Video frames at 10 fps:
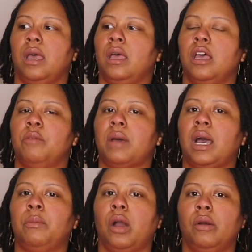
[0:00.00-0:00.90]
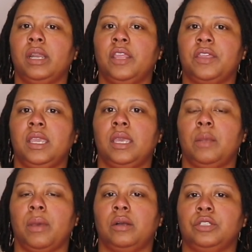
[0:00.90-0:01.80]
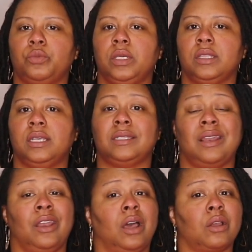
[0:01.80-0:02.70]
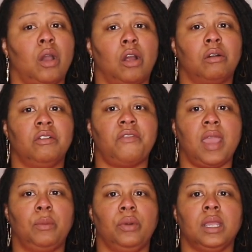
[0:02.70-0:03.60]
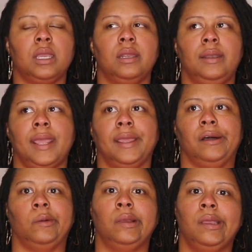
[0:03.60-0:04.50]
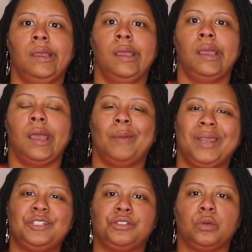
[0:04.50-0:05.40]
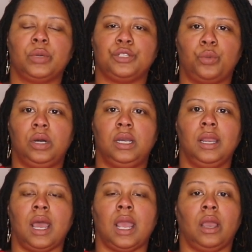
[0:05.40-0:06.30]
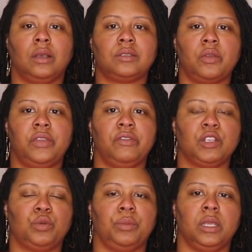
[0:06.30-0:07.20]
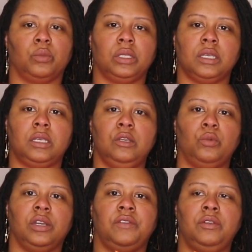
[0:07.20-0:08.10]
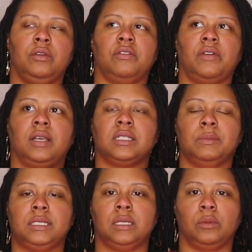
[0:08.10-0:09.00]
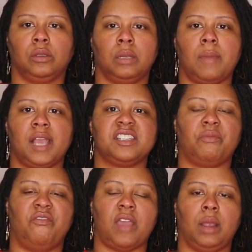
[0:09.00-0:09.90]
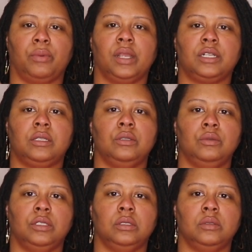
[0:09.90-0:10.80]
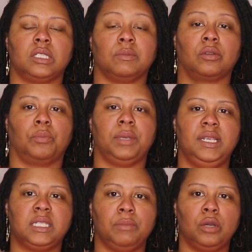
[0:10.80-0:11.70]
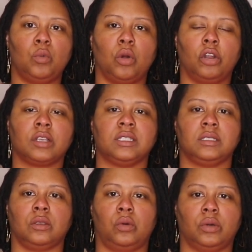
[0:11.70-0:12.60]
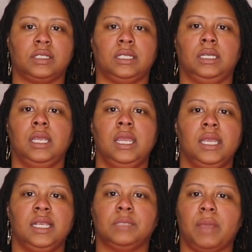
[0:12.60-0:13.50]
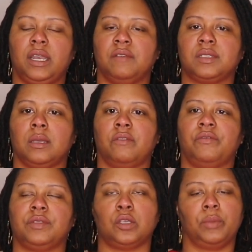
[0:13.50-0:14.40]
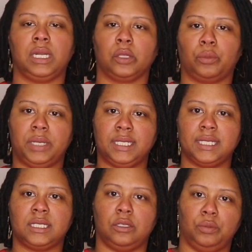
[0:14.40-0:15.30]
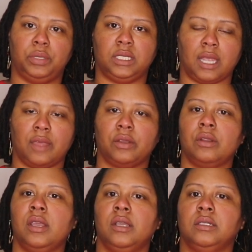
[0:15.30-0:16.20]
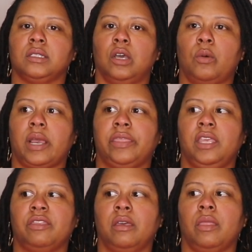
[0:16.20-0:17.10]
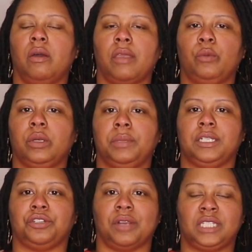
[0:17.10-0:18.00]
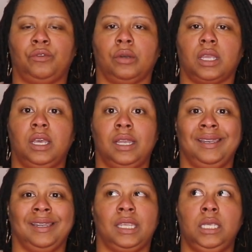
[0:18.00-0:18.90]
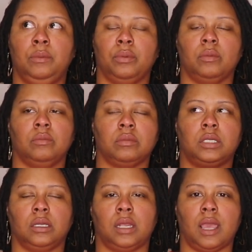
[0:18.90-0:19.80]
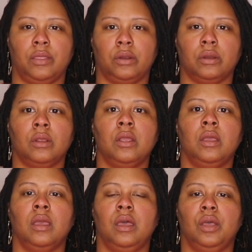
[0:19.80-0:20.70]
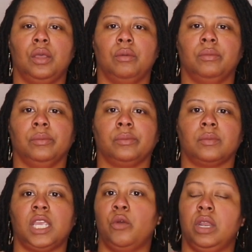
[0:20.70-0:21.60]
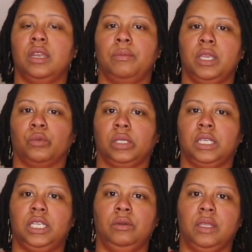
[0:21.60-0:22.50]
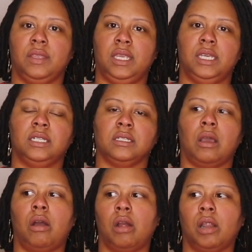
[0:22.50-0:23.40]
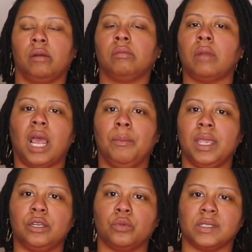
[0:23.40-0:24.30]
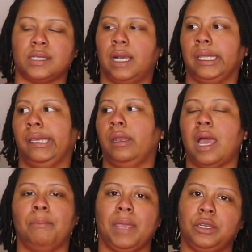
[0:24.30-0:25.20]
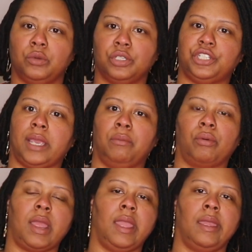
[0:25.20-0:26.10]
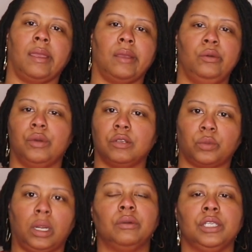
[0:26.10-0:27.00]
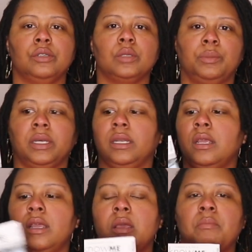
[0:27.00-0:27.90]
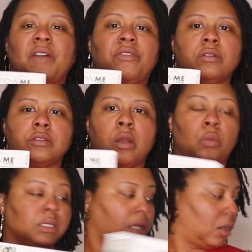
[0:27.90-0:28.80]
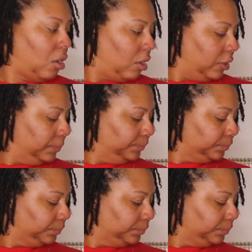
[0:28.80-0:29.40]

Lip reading: I'm already thinking about doing this in an Ankara fabric. Now, I'm not sure which one. I also think this would be a really cute one if you could find some similarly matched fabric to do some sort of piecemeal work, since the corset is made up of so many little pieces that you put together. So I think that though that would be stressful to cut and keep together, it would end up being really cute in the end. Or I may do a solid, I may do a chambray, who knows what I'll use, but my first thought was Ankara.